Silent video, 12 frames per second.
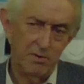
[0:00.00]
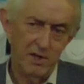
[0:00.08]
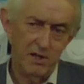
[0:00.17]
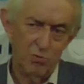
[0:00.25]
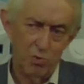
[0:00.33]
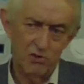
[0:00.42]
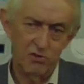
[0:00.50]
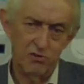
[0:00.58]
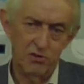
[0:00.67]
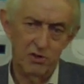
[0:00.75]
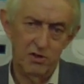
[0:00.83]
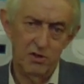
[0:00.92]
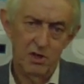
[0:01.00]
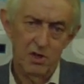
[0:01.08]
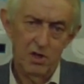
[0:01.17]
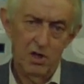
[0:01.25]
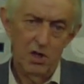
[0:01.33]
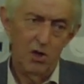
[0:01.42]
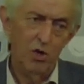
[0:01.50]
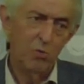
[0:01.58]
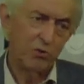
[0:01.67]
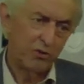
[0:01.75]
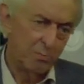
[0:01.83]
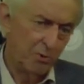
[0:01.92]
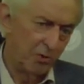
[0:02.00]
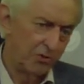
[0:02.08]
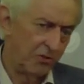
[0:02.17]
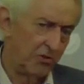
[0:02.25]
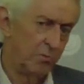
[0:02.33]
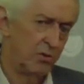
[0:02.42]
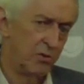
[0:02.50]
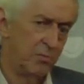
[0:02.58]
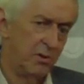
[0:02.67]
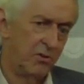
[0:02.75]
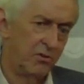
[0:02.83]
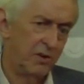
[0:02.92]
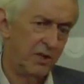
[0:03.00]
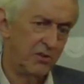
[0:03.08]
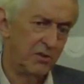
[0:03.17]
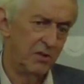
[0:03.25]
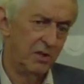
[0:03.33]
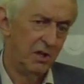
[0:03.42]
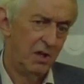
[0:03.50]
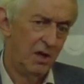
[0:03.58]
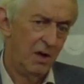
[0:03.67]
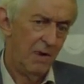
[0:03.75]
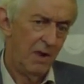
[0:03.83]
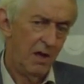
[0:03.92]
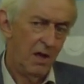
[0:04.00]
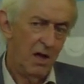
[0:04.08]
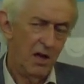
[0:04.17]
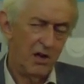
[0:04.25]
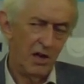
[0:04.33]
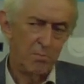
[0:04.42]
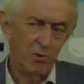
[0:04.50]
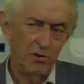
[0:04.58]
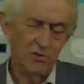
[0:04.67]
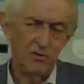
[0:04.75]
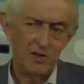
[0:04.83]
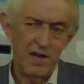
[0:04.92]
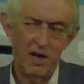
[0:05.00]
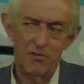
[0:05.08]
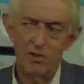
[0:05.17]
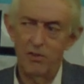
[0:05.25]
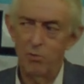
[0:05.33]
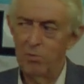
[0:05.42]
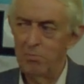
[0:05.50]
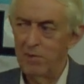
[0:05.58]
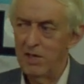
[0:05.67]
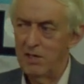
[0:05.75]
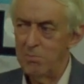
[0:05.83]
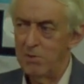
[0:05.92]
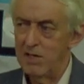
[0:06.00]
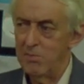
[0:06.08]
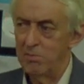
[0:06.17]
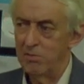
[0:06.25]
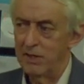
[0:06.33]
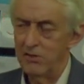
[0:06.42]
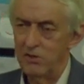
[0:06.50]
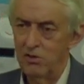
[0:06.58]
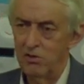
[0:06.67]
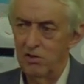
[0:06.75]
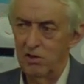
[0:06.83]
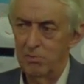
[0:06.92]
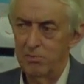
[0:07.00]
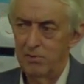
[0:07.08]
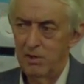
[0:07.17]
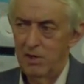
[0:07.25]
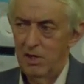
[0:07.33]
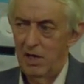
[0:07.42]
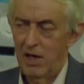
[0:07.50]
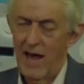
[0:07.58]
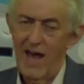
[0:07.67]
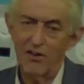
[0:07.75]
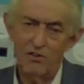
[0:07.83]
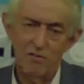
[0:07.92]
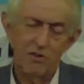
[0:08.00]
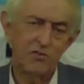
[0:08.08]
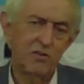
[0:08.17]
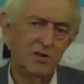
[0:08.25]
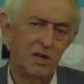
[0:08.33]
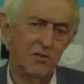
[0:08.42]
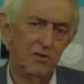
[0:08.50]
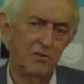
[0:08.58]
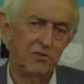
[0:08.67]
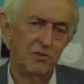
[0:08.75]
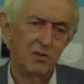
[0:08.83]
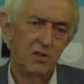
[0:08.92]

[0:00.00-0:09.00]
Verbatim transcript: in Washington who were supporters of the Bush administration. And I pointed out that there were many people in Europe, activists and others,